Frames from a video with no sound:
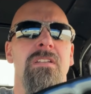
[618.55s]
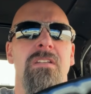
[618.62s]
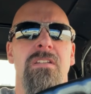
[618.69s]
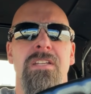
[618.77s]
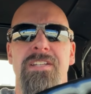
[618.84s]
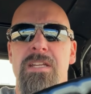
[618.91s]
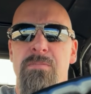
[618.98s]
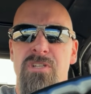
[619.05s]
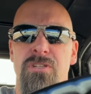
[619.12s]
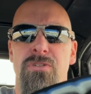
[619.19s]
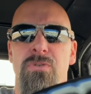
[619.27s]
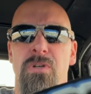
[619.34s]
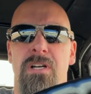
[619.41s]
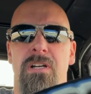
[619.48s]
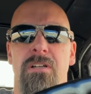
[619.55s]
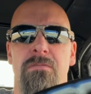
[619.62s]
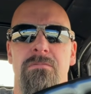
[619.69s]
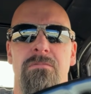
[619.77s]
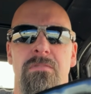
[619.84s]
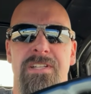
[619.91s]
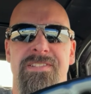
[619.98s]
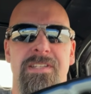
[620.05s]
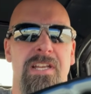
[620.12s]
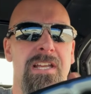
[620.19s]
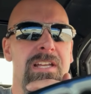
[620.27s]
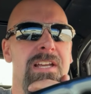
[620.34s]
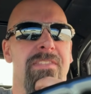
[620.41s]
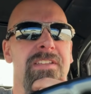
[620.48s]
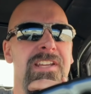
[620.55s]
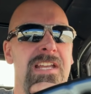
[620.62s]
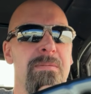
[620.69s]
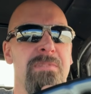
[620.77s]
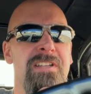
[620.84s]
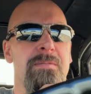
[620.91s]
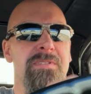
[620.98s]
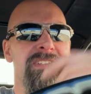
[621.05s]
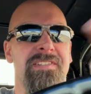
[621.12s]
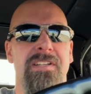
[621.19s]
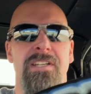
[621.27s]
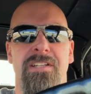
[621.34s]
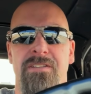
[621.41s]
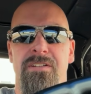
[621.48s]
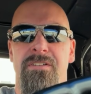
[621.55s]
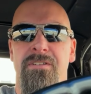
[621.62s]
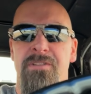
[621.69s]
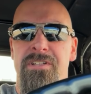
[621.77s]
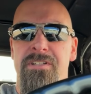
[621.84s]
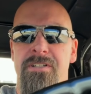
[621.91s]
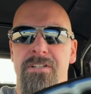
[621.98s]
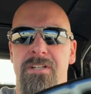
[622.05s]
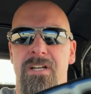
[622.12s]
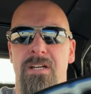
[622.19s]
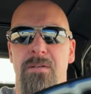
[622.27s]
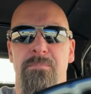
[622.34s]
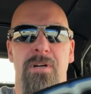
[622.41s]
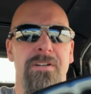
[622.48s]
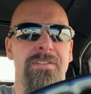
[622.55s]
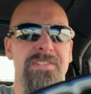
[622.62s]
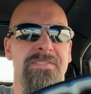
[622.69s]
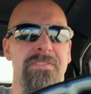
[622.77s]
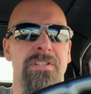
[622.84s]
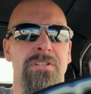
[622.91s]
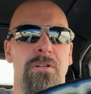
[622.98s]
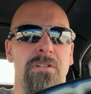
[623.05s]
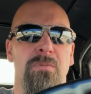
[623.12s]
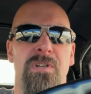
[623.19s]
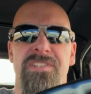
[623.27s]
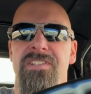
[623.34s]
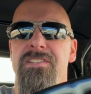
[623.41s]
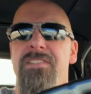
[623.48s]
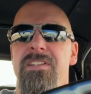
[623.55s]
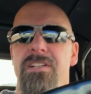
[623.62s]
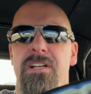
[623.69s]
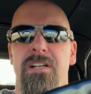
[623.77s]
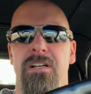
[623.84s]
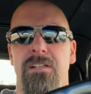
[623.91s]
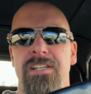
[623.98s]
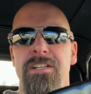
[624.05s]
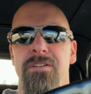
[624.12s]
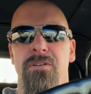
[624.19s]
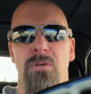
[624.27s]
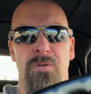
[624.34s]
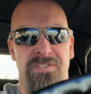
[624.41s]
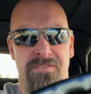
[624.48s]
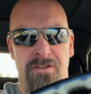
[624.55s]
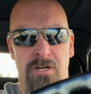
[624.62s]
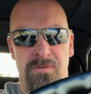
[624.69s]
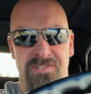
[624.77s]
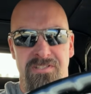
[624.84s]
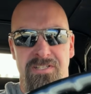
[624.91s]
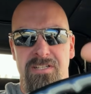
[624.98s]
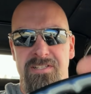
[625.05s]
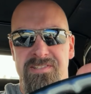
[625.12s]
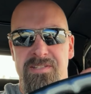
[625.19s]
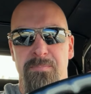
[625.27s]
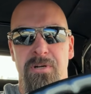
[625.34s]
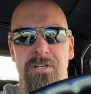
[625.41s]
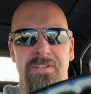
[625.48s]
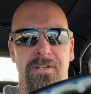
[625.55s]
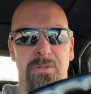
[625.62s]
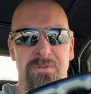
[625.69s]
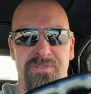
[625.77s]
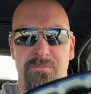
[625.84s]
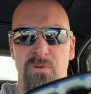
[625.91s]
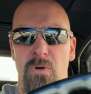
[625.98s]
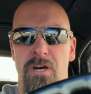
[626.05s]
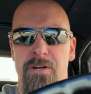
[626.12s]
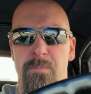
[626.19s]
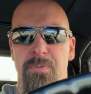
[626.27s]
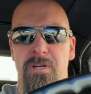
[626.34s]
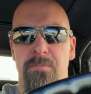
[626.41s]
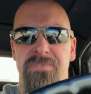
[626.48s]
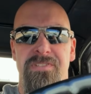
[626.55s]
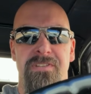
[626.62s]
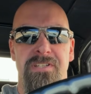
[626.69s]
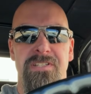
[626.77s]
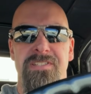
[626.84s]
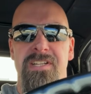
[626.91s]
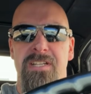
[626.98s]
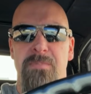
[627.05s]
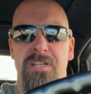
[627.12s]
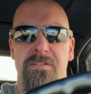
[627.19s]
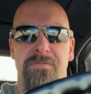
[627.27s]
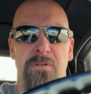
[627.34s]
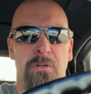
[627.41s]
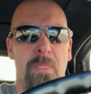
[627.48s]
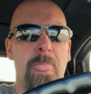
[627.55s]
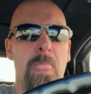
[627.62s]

he gave me a new, I think I made a mistake in the earlier part of this video. It wasn't the heater hose I thought was leaking. It's the part that goes from the water pump to the intake manifold.